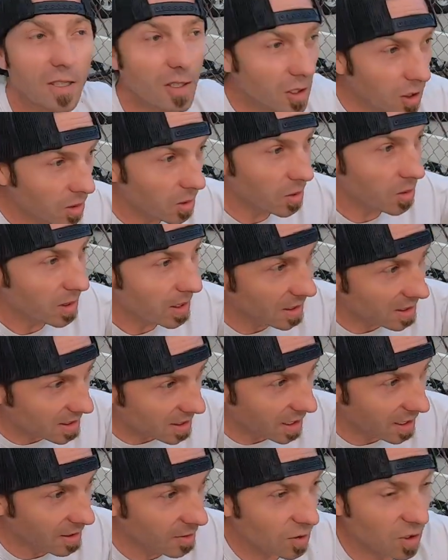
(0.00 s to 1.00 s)
do,
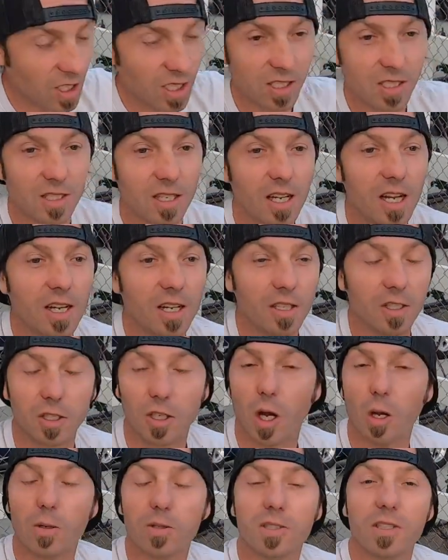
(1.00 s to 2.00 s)
instead of just
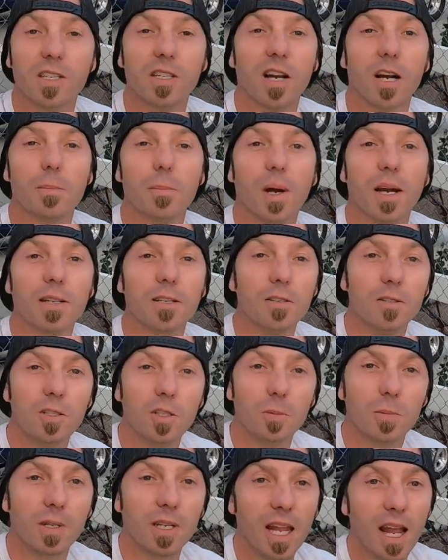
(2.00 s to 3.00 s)
ghosting on my
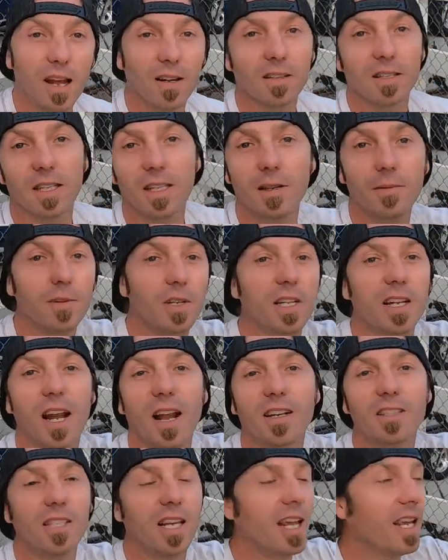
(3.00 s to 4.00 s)
YouTube account and leaving you
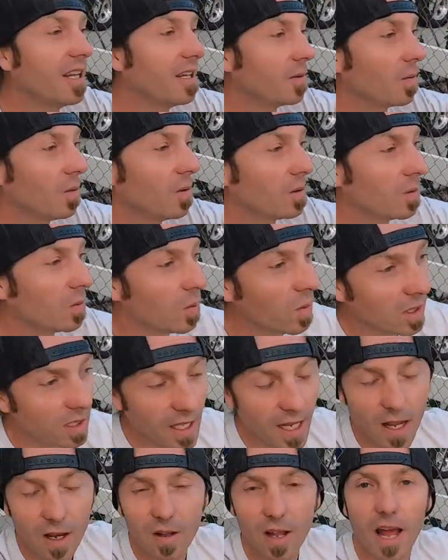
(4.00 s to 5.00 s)
guys hanging and wondering what
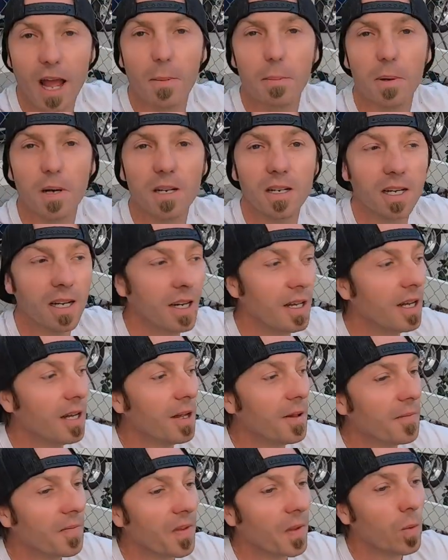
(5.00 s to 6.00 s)
the hell happened,
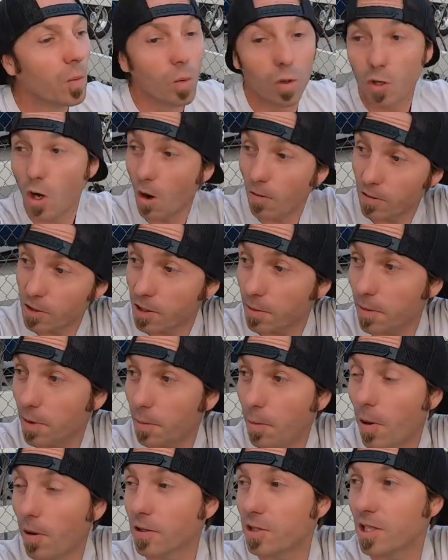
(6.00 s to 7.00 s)
we'll go over some of
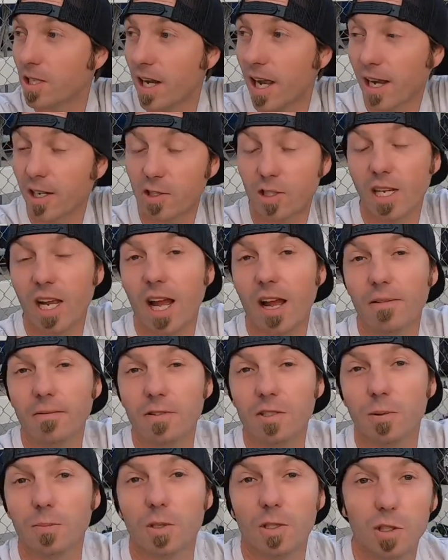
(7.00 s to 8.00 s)
the parts that I actually have,
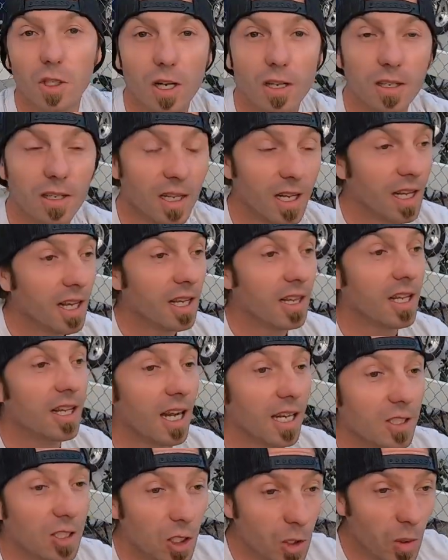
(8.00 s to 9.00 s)
some of the junk that
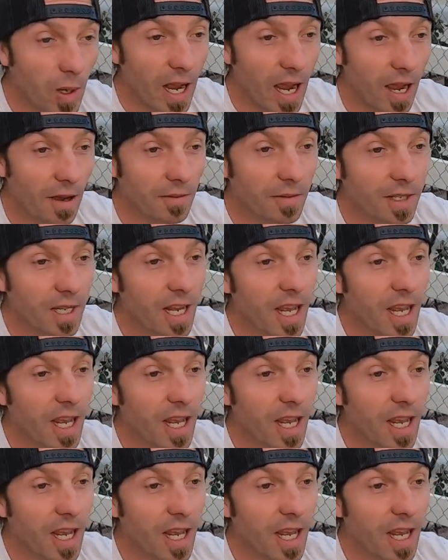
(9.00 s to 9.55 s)
I do have.